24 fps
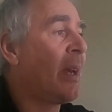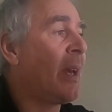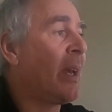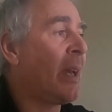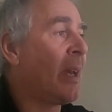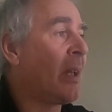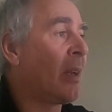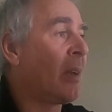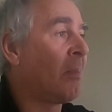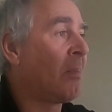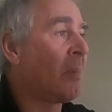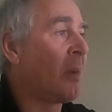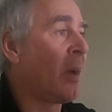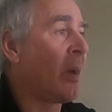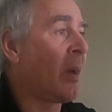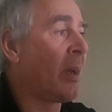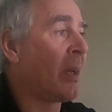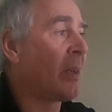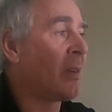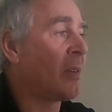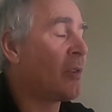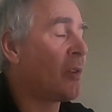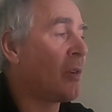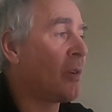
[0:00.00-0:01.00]
and I'm
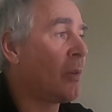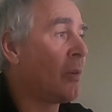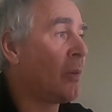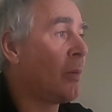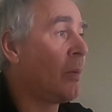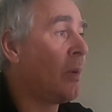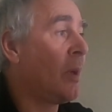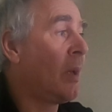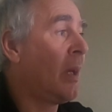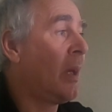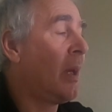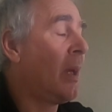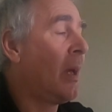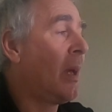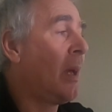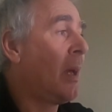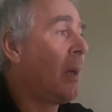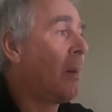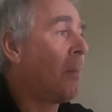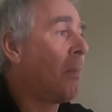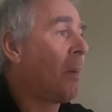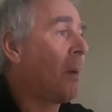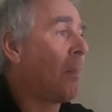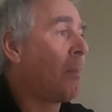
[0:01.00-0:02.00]
going to
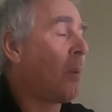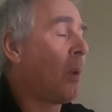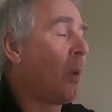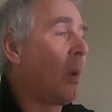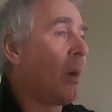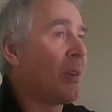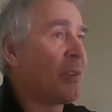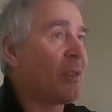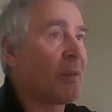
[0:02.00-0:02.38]
apply